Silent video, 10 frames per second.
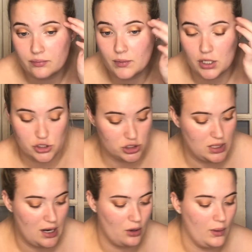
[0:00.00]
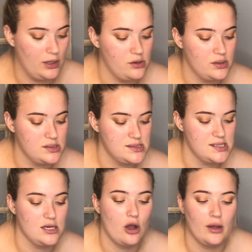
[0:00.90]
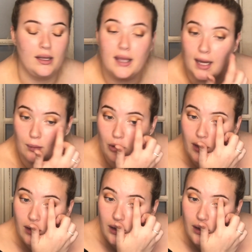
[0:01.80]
I'm not sure how well you can see it on camera,